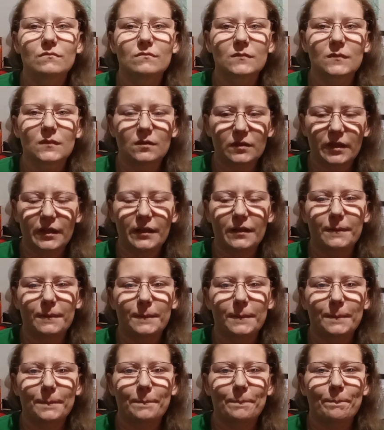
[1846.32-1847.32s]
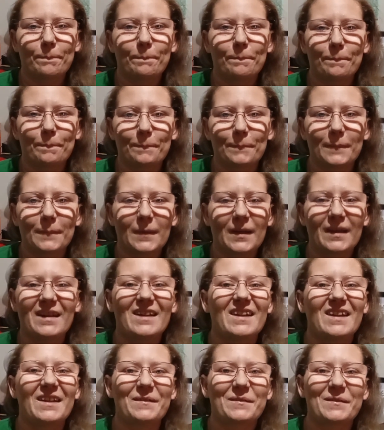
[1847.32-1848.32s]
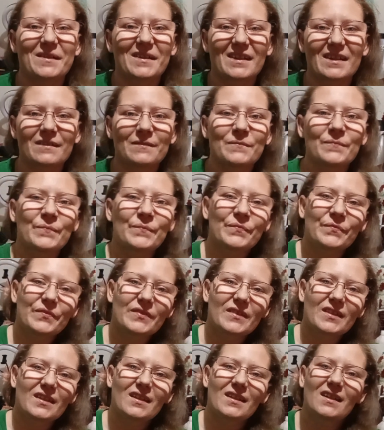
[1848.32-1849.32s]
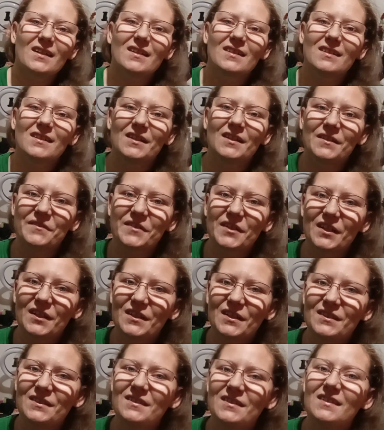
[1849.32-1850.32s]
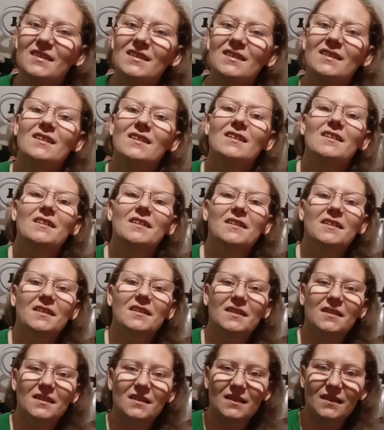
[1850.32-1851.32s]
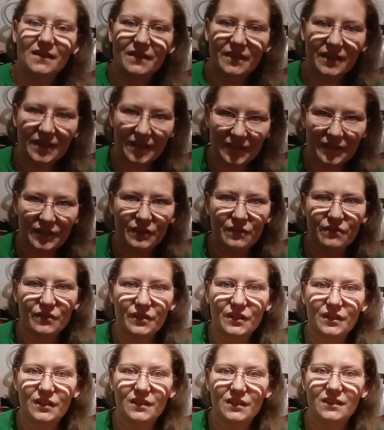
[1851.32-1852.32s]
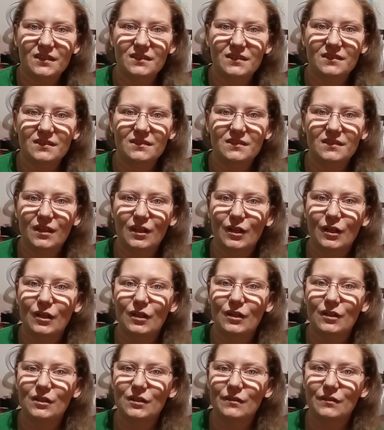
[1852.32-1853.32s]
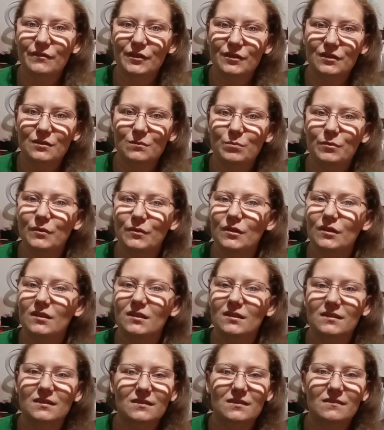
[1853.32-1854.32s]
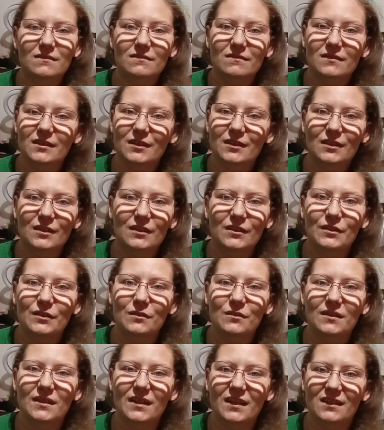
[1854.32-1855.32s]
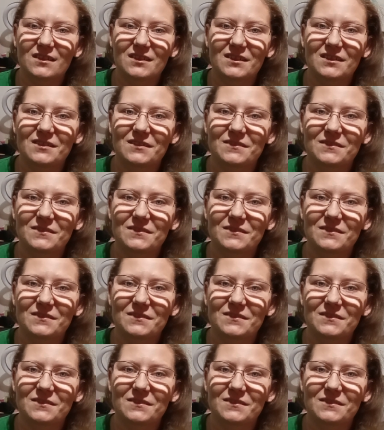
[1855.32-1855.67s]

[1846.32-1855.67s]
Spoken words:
Yeah. Anyway, love y'all. Thank you for all of your support. I couldn't do it without you.